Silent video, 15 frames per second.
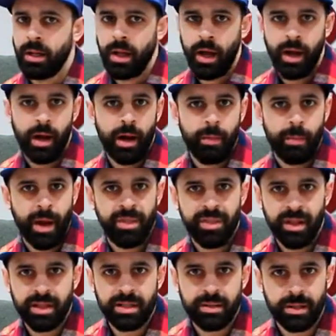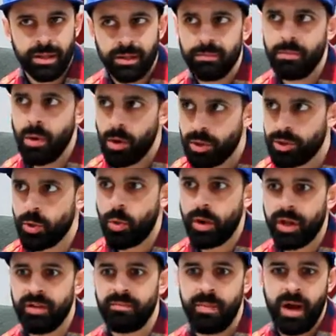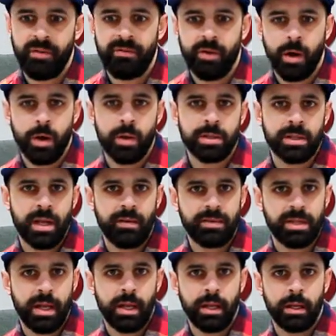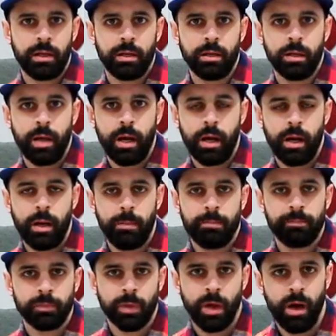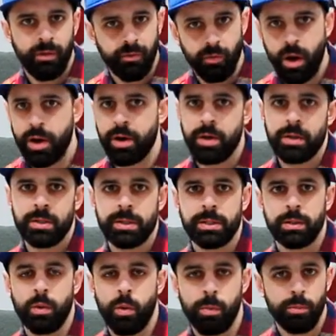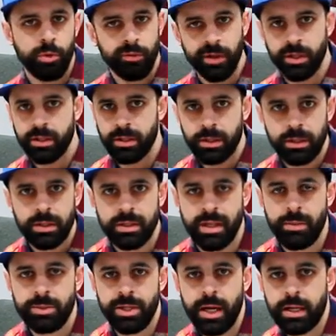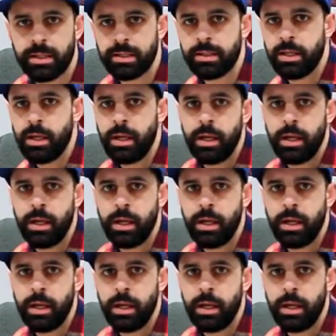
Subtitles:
I think majority of my photos that I've taken of runners or moving subjects